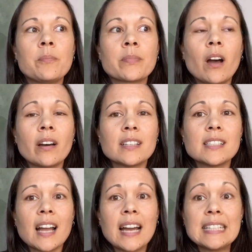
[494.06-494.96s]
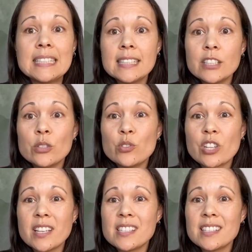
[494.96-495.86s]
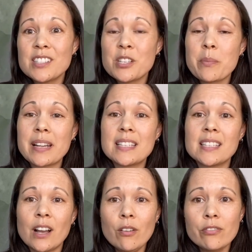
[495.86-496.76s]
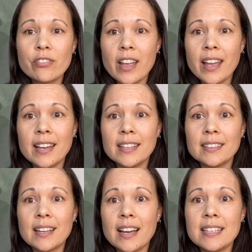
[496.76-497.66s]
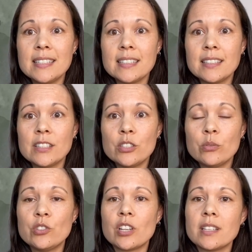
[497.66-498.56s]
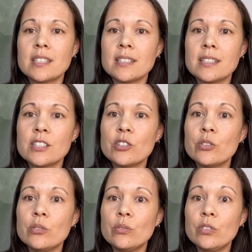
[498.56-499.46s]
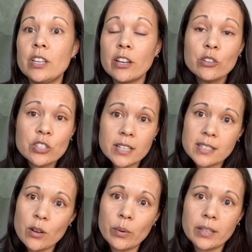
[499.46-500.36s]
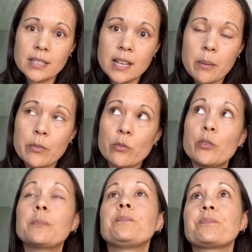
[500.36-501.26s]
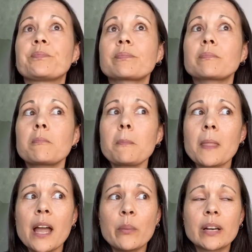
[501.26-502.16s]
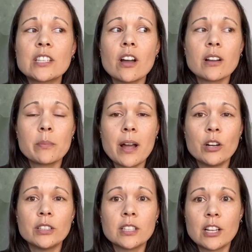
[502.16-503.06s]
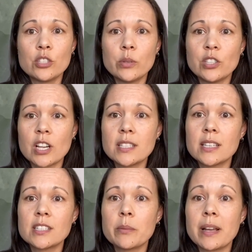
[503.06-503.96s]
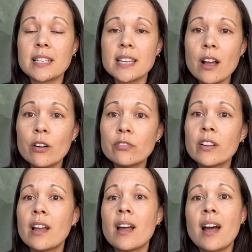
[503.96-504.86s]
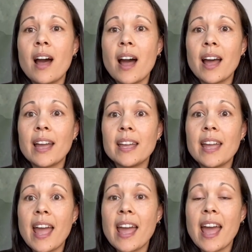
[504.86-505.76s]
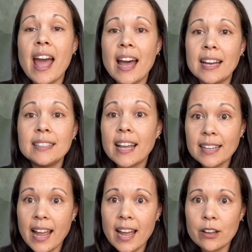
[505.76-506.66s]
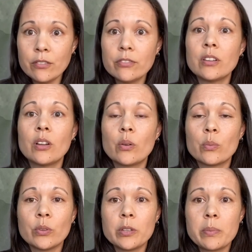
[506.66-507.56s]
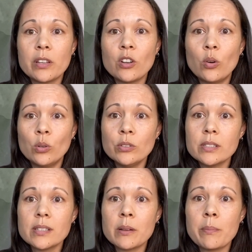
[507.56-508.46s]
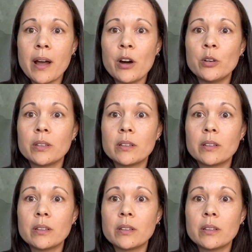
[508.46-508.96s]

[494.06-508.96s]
honestly, I didn't do justice to myself, and I didn't do justice to the energies that wanted to come through. And when I talk about not doing justice to myself, I had and have really big goals about